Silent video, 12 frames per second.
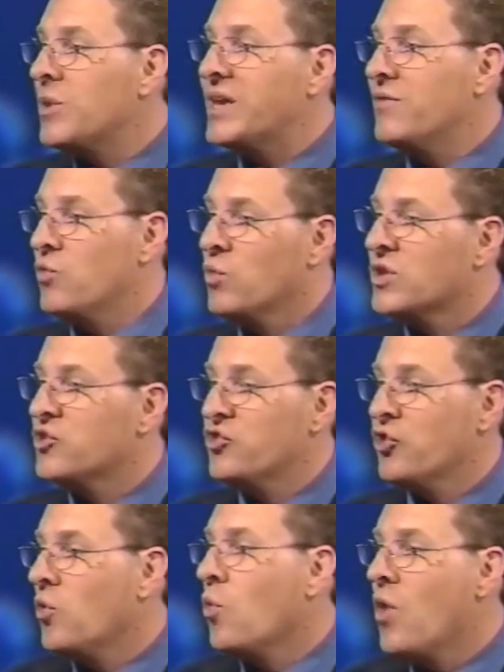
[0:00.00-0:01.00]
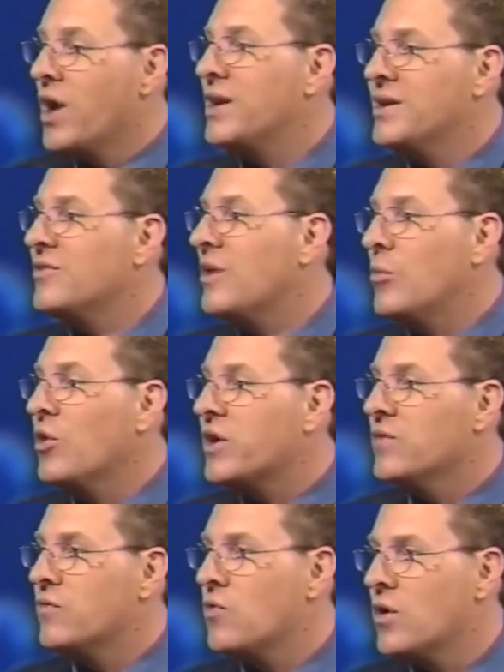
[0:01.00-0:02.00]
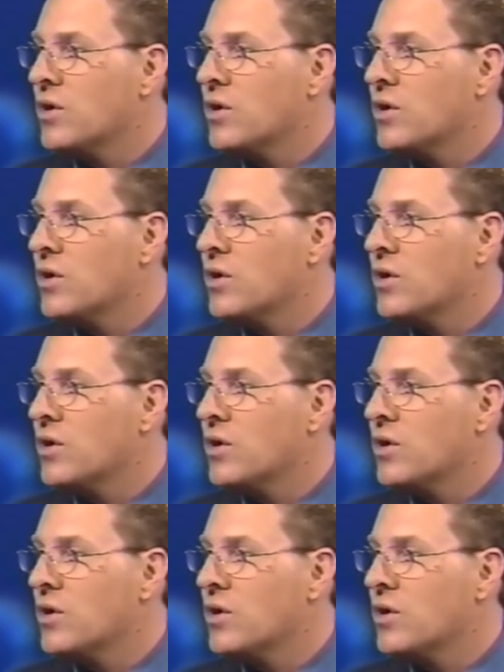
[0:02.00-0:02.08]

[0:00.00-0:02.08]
not even really sure what it is I'm looking for.